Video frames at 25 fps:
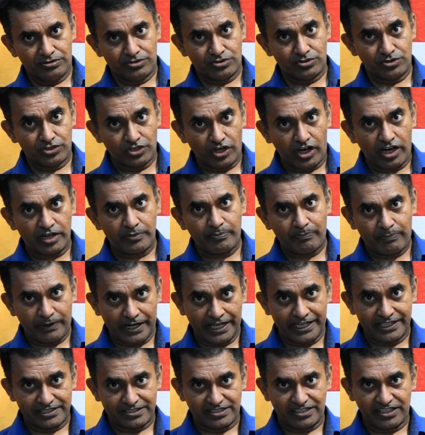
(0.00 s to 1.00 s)
to your
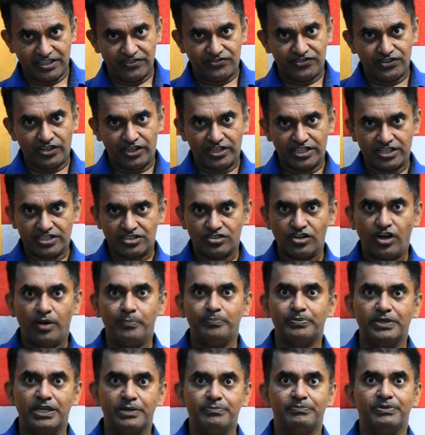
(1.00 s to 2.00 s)
place, if you are a
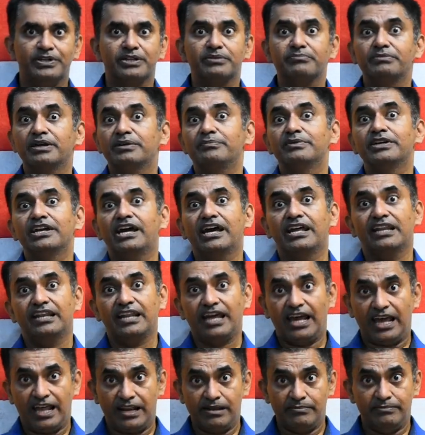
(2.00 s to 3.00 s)
shopkeeper, maybe
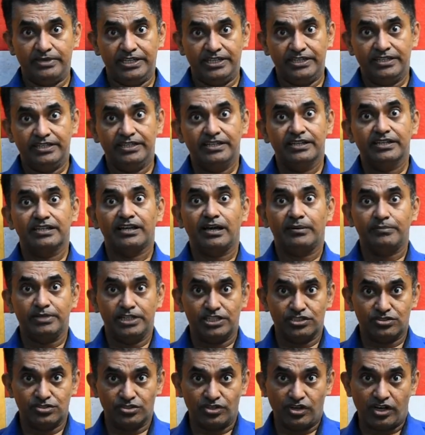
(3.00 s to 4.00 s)
I'll be
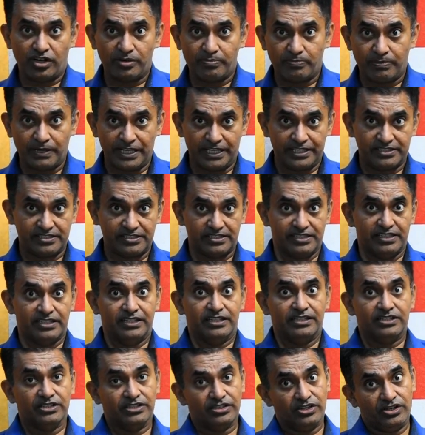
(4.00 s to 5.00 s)
coming to your place,
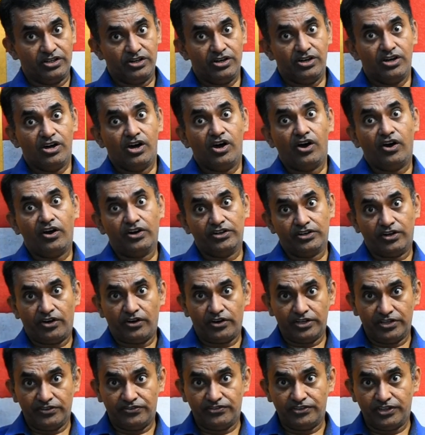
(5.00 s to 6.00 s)

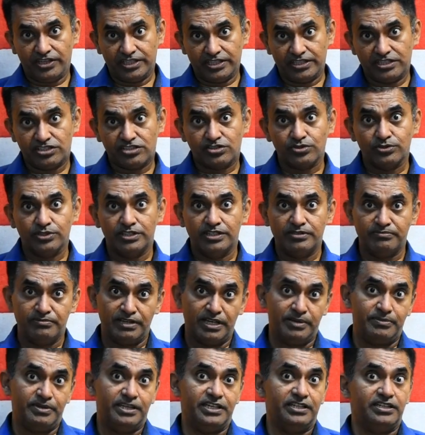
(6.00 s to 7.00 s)
or if you are a student,
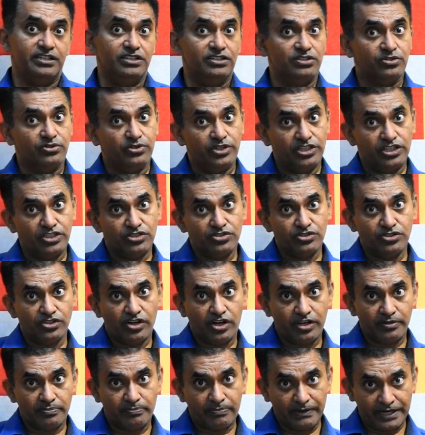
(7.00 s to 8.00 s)
maybe going to
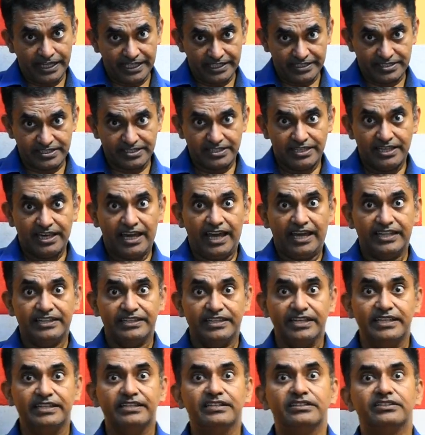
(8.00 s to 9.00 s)
your place, and
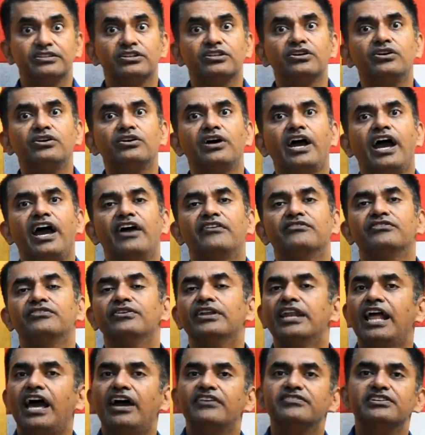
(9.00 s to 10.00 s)
then
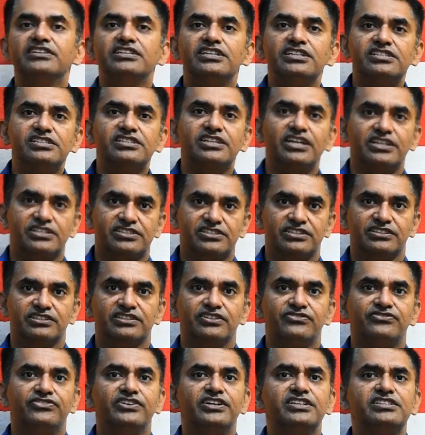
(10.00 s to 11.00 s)
we'll have a discussion.
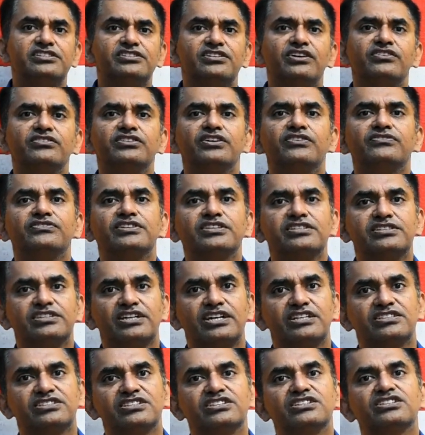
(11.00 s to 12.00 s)
The first round of
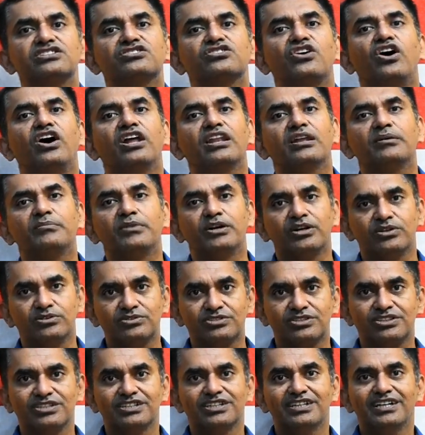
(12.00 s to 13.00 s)
discussion is all
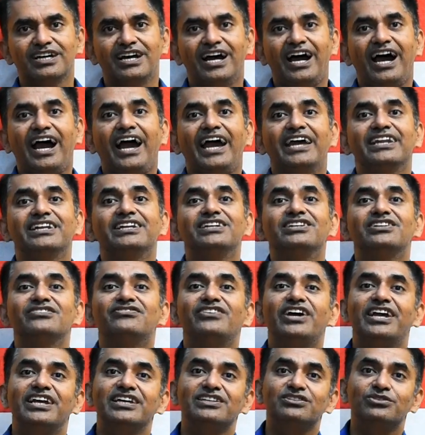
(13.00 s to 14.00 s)
about
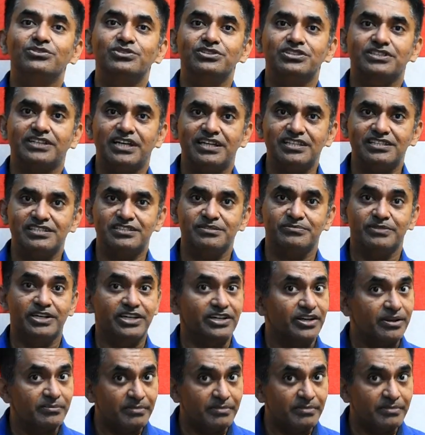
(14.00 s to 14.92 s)
identifying those customers.